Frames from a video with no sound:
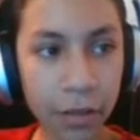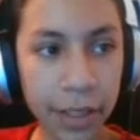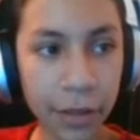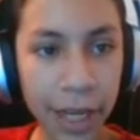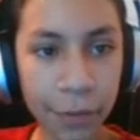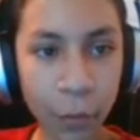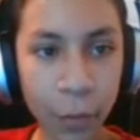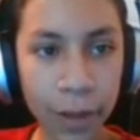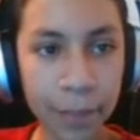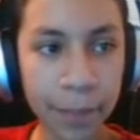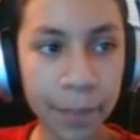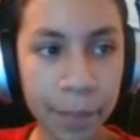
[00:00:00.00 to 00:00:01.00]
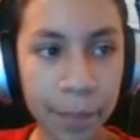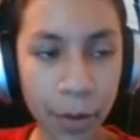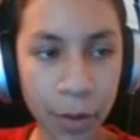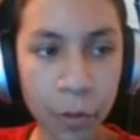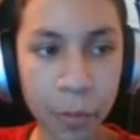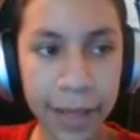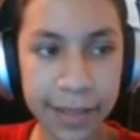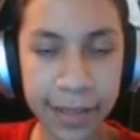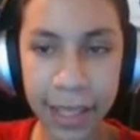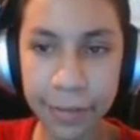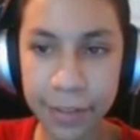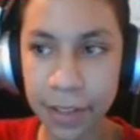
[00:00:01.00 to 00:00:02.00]
they only have one pearl base
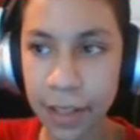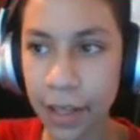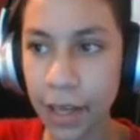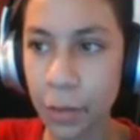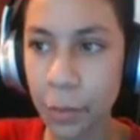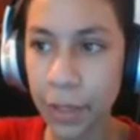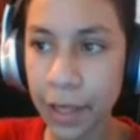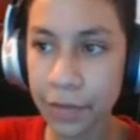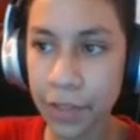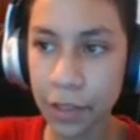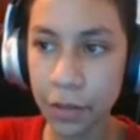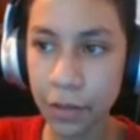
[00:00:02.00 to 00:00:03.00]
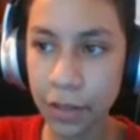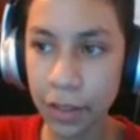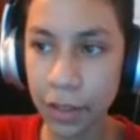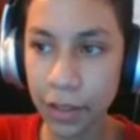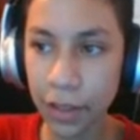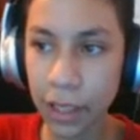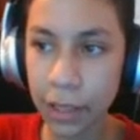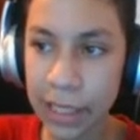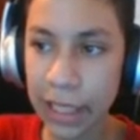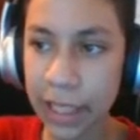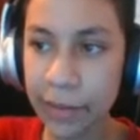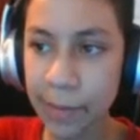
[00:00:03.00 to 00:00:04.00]
left, and we have two. Uh, it's
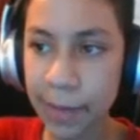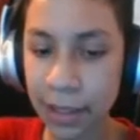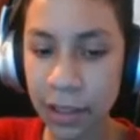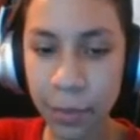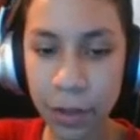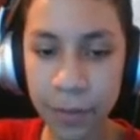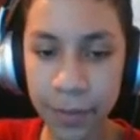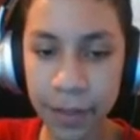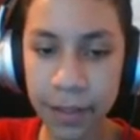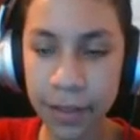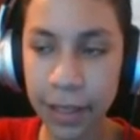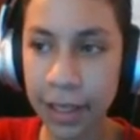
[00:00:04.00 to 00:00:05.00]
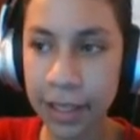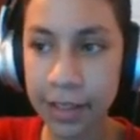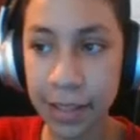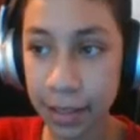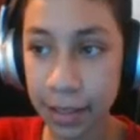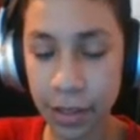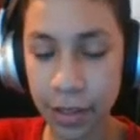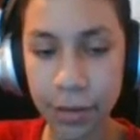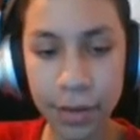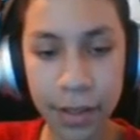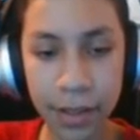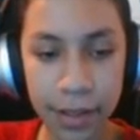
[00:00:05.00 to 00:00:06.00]
kind of covered by the leaderboard, but I can see it's
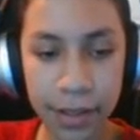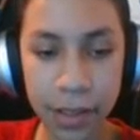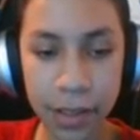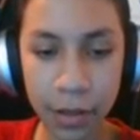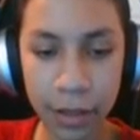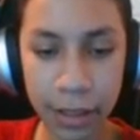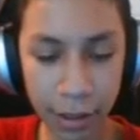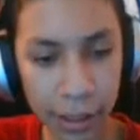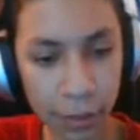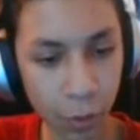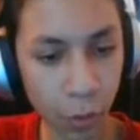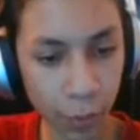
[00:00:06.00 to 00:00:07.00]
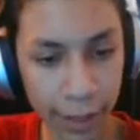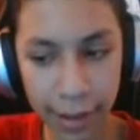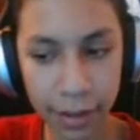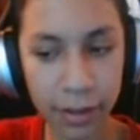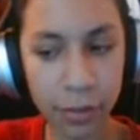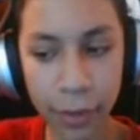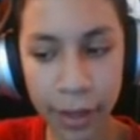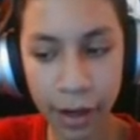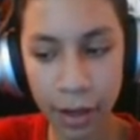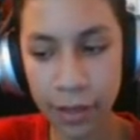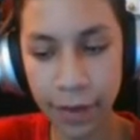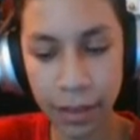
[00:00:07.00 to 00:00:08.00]
two. So, clearly, we're winning. We
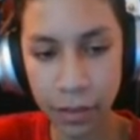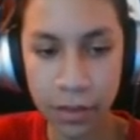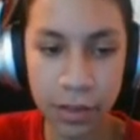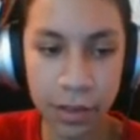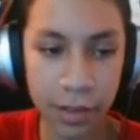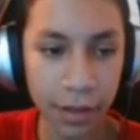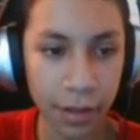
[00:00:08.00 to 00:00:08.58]
are the victors.